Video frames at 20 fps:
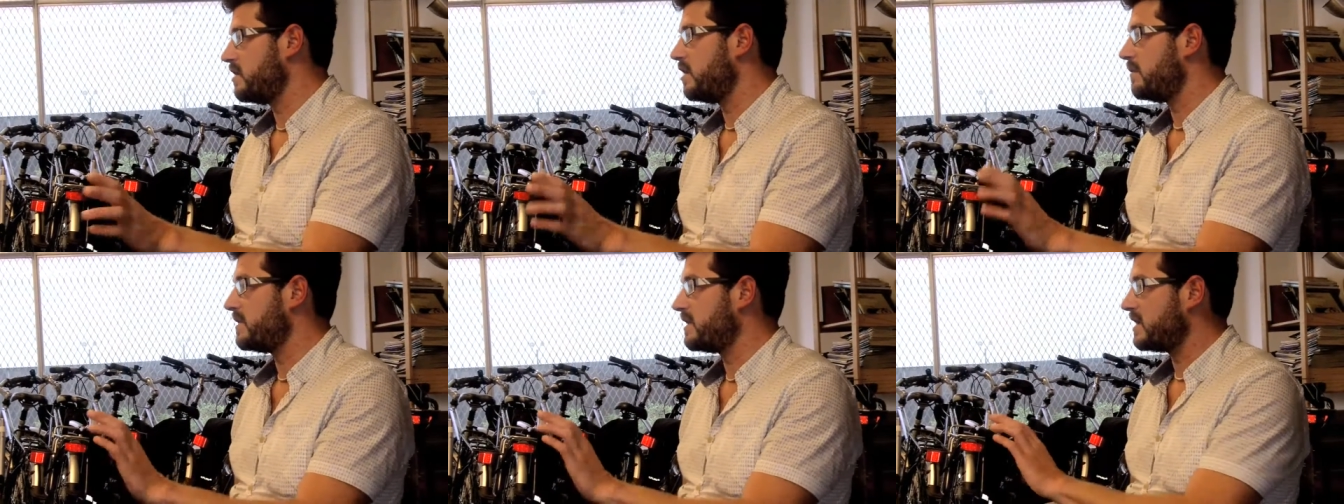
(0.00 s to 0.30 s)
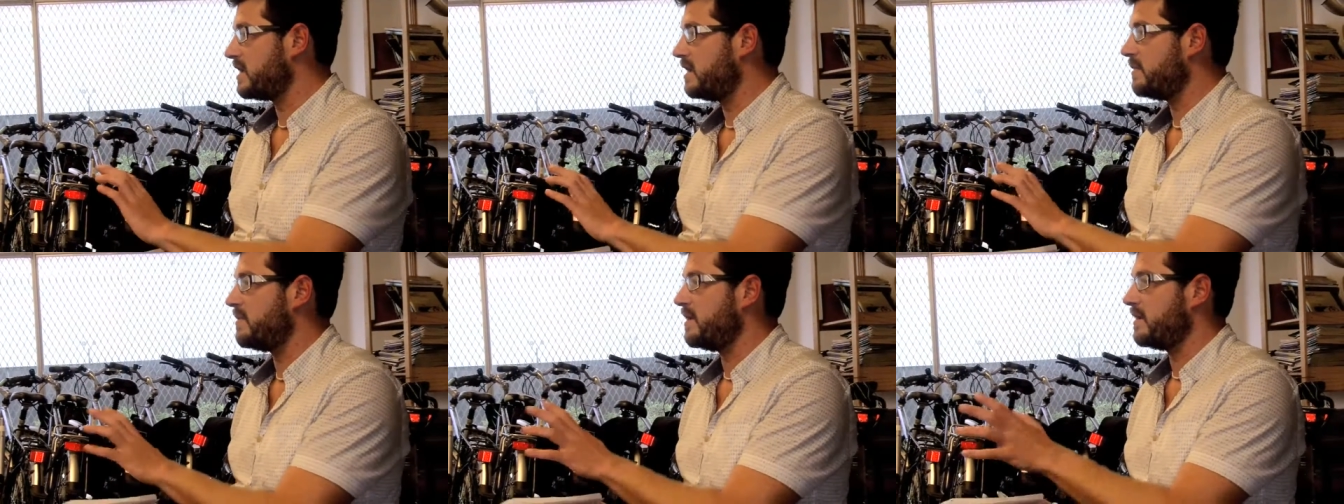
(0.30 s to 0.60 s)
I'll be
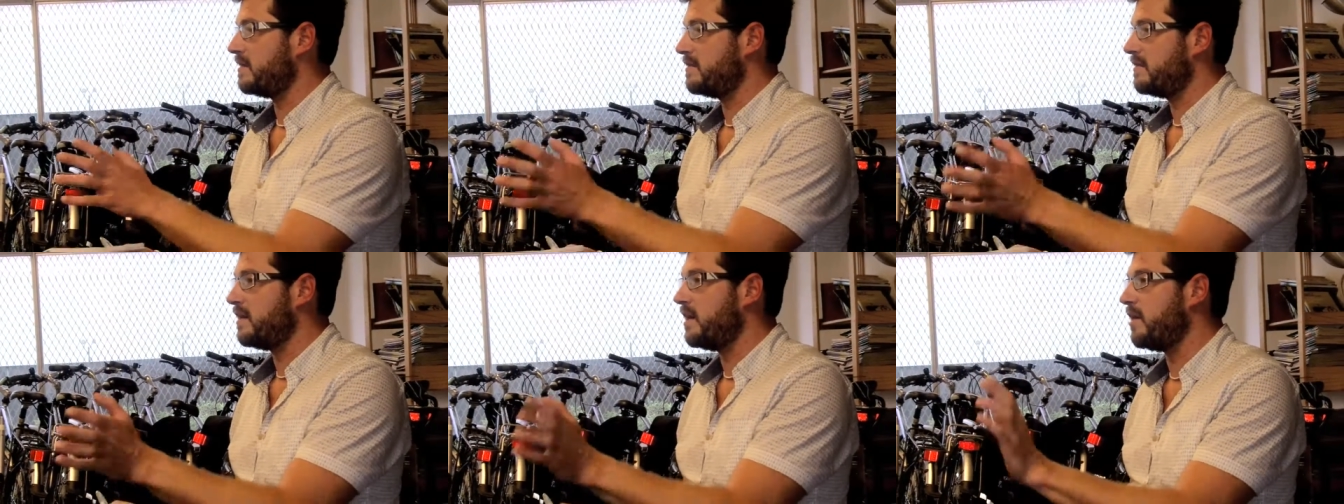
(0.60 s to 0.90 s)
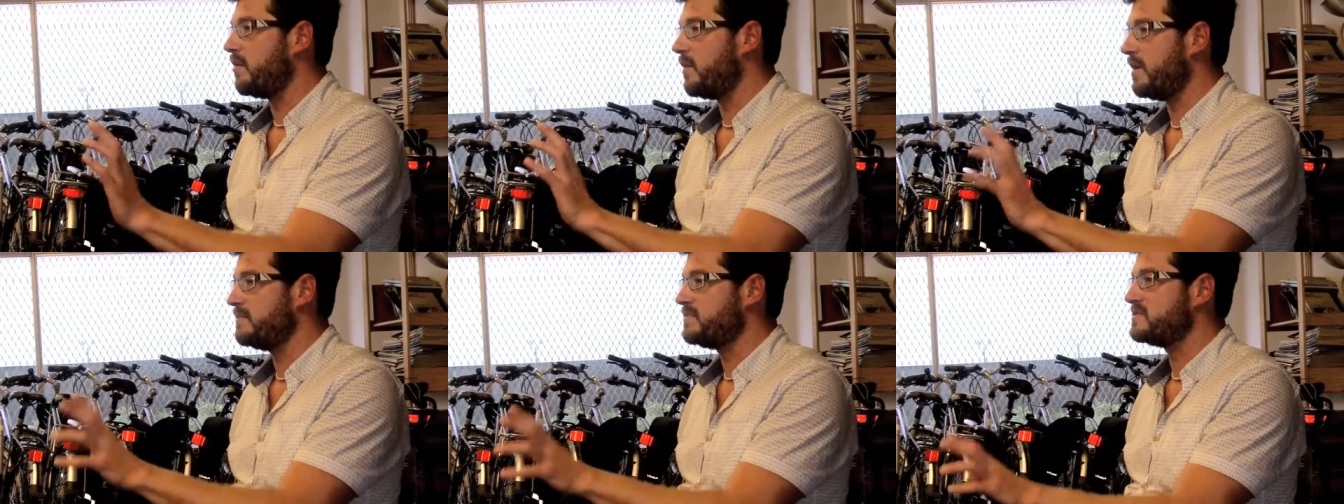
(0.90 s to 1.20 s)
keeping
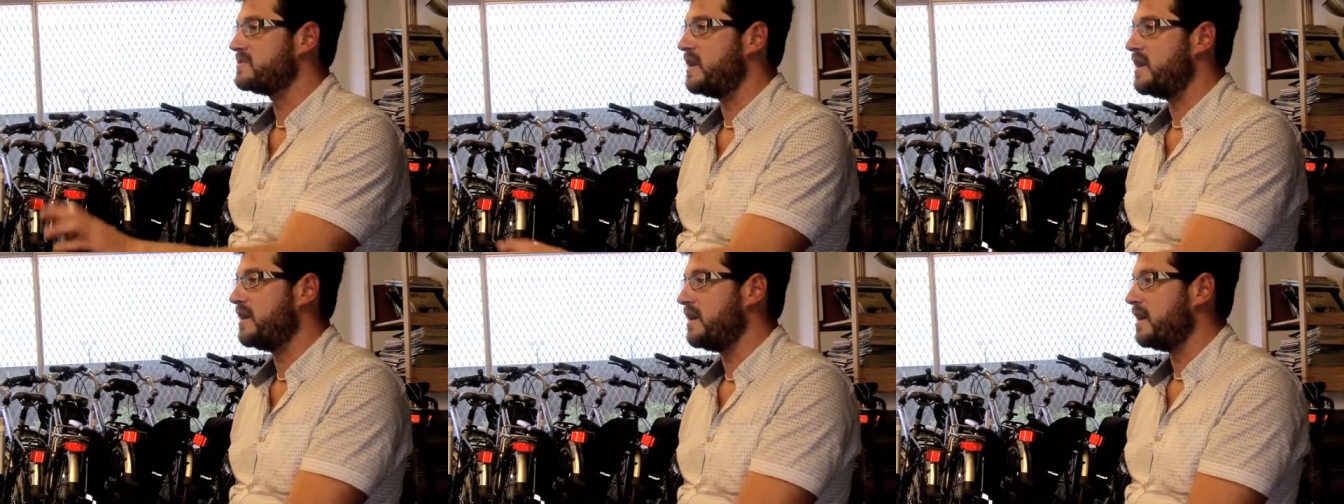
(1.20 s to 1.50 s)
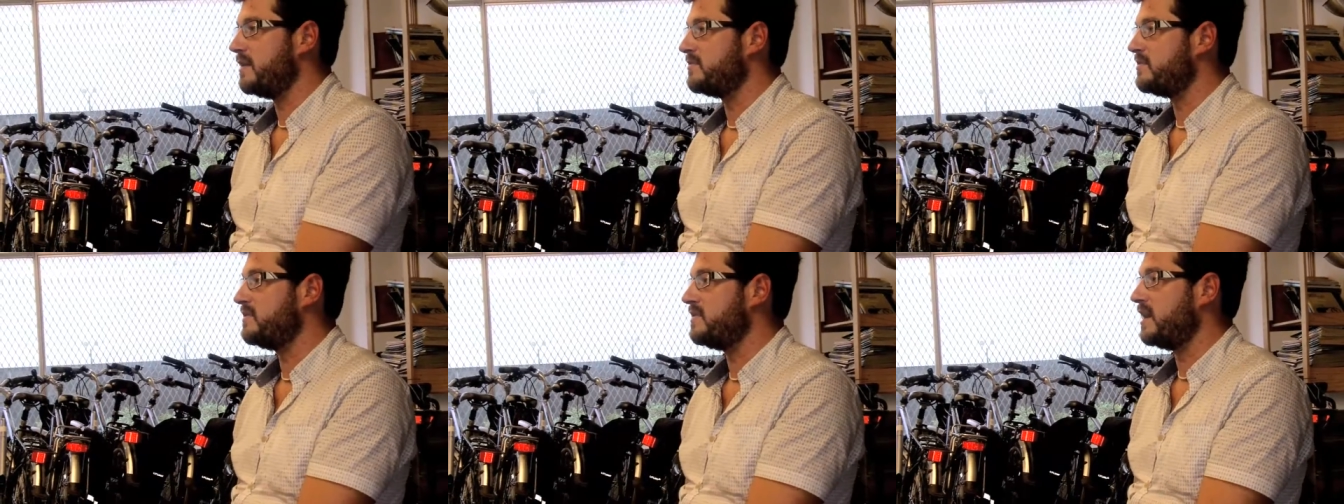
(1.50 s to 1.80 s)
our website
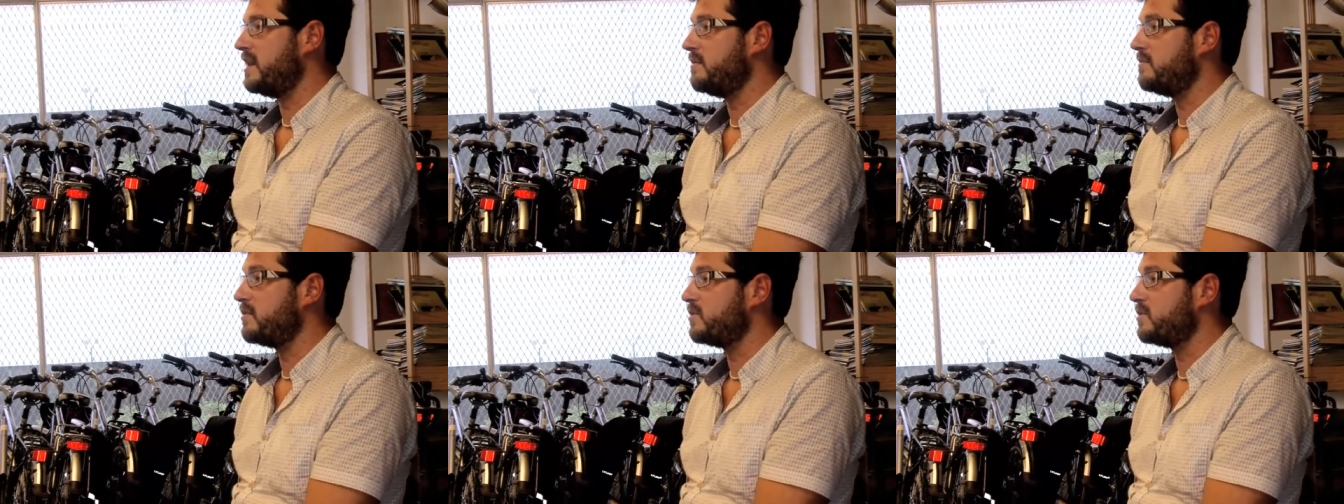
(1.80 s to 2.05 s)
up to date,